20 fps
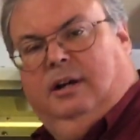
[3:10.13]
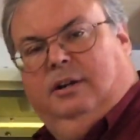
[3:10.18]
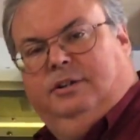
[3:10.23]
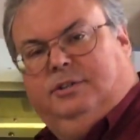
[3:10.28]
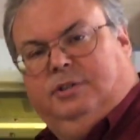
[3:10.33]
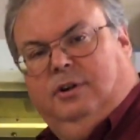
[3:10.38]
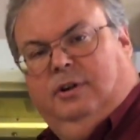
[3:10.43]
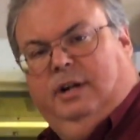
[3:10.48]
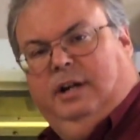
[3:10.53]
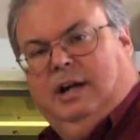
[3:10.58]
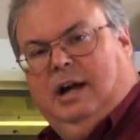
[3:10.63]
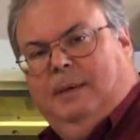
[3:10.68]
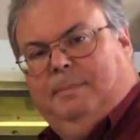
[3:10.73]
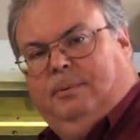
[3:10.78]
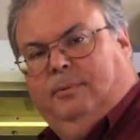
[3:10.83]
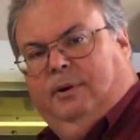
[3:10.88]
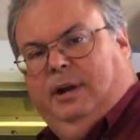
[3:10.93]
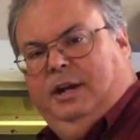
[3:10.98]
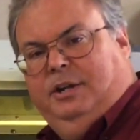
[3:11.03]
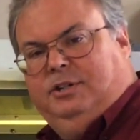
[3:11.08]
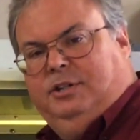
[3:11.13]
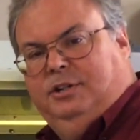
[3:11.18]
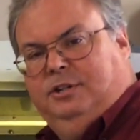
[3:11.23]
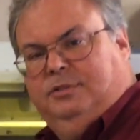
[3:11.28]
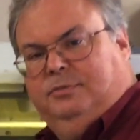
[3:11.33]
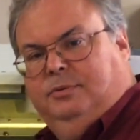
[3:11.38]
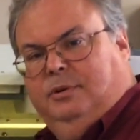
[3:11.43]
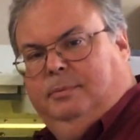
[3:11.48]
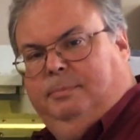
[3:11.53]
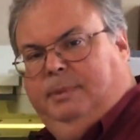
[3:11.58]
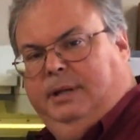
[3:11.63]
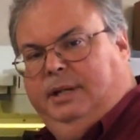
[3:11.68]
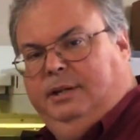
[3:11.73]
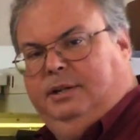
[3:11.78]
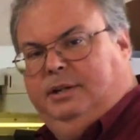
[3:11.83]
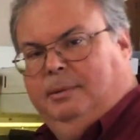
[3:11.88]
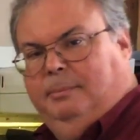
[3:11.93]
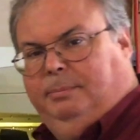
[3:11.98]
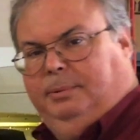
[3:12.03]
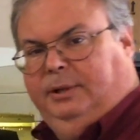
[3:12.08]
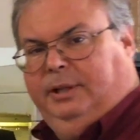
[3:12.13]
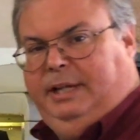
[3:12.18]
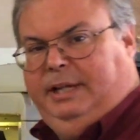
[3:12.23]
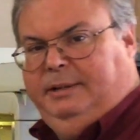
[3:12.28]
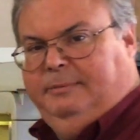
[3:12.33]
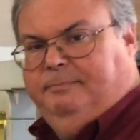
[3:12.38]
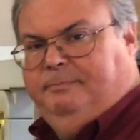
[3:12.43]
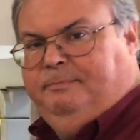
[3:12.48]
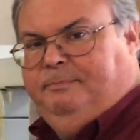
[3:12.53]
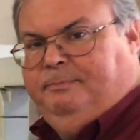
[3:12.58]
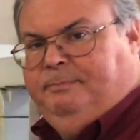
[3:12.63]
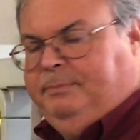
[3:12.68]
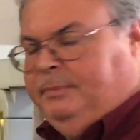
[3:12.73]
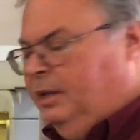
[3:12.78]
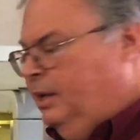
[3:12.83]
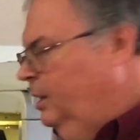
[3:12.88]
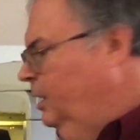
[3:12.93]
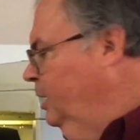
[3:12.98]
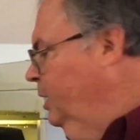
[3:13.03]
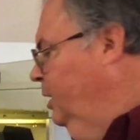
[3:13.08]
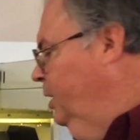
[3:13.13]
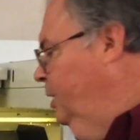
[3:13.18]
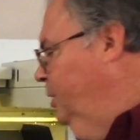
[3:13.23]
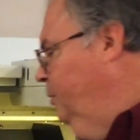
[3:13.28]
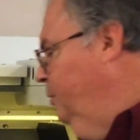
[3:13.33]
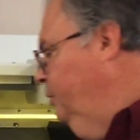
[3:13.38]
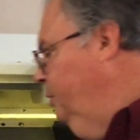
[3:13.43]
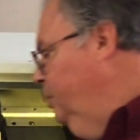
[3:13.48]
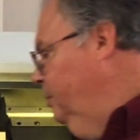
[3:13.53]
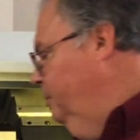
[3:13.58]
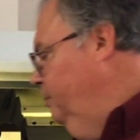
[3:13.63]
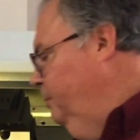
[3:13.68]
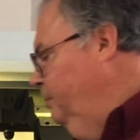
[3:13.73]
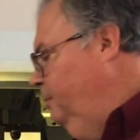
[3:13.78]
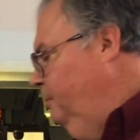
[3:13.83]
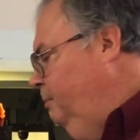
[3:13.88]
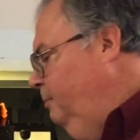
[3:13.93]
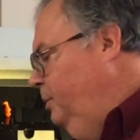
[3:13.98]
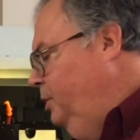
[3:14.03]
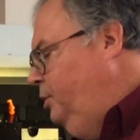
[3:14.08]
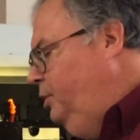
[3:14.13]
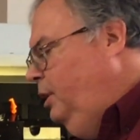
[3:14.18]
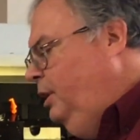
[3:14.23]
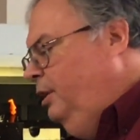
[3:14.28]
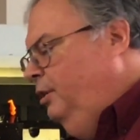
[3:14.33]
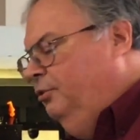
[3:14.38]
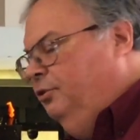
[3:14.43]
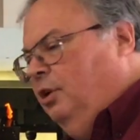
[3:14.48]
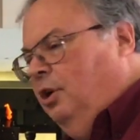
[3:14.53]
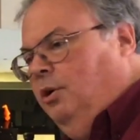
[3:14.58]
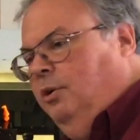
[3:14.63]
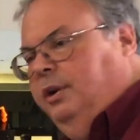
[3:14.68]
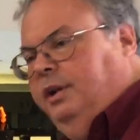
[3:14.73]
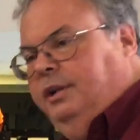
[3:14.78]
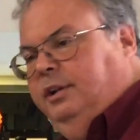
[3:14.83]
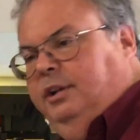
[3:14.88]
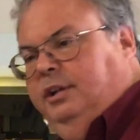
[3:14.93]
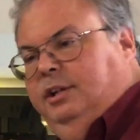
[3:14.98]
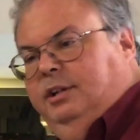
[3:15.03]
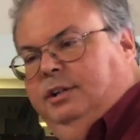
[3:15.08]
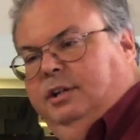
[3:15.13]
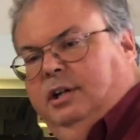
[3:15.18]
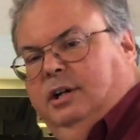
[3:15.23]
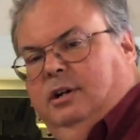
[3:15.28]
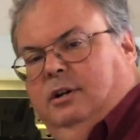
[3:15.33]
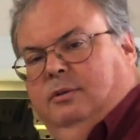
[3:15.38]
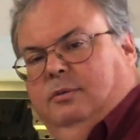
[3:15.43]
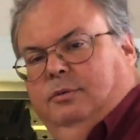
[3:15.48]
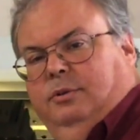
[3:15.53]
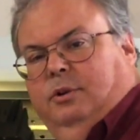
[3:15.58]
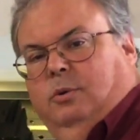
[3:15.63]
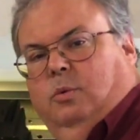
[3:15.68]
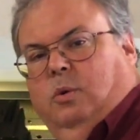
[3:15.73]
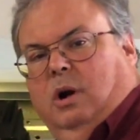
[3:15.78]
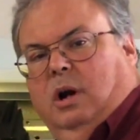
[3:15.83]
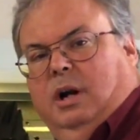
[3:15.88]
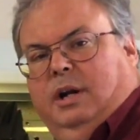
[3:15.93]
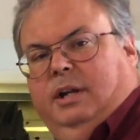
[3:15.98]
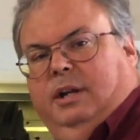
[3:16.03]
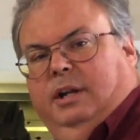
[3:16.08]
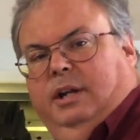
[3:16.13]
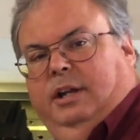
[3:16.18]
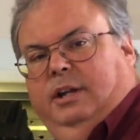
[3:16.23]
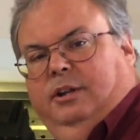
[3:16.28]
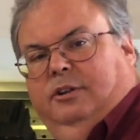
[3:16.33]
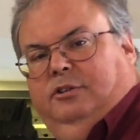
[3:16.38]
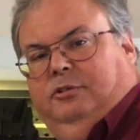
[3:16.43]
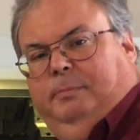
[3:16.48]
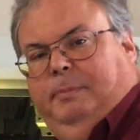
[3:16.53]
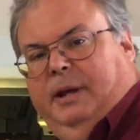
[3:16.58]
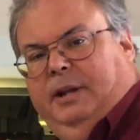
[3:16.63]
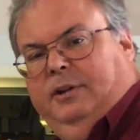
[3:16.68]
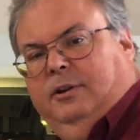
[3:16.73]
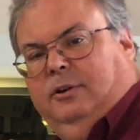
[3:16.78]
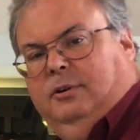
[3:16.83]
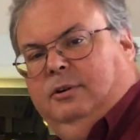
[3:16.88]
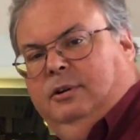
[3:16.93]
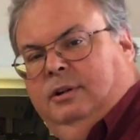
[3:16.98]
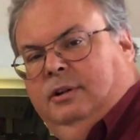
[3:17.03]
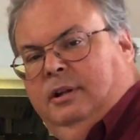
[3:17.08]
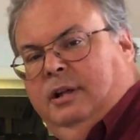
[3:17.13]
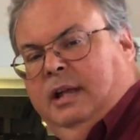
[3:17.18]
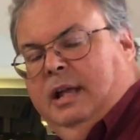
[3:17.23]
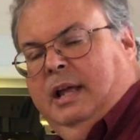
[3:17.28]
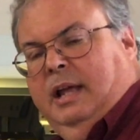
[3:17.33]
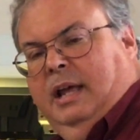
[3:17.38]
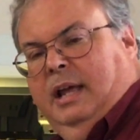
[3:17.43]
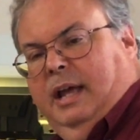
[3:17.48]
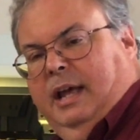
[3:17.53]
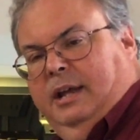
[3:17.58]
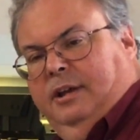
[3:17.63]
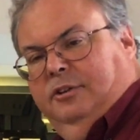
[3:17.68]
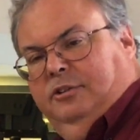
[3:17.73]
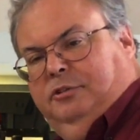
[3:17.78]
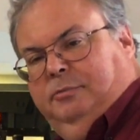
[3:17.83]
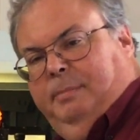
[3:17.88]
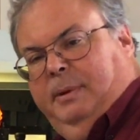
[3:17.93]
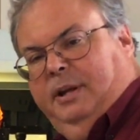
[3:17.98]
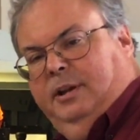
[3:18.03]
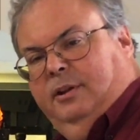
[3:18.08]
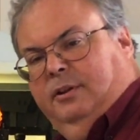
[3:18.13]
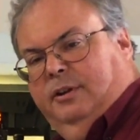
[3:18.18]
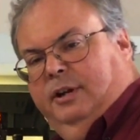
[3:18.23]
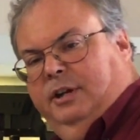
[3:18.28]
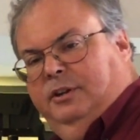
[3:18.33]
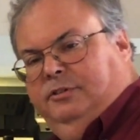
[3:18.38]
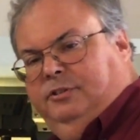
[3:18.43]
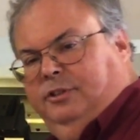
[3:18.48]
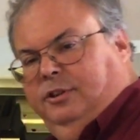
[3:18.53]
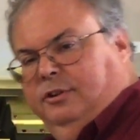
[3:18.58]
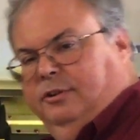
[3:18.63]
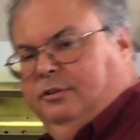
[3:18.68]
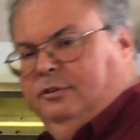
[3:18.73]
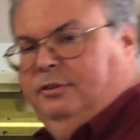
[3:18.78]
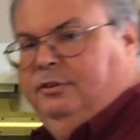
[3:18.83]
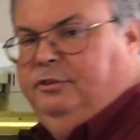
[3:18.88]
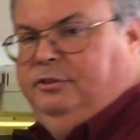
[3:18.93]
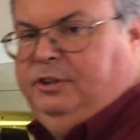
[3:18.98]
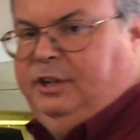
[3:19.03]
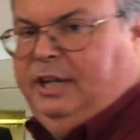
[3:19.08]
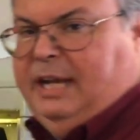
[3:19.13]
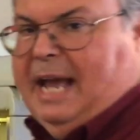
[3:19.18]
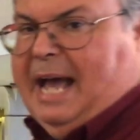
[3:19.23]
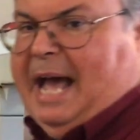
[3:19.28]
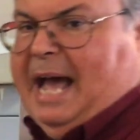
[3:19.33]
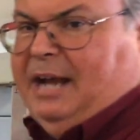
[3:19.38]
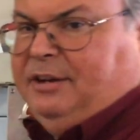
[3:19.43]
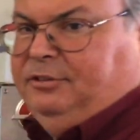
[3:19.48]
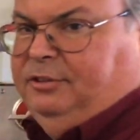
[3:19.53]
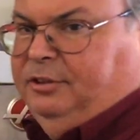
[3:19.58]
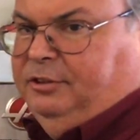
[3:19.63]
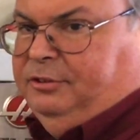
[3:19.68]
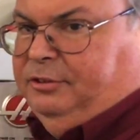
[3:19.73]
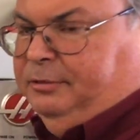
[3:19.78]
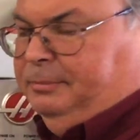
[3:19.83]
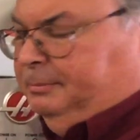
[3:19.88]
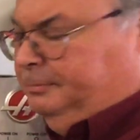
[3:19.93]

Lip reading: turning operations would be complete. The machine is holding the work in the spindle, and the spindle is your Z-axis.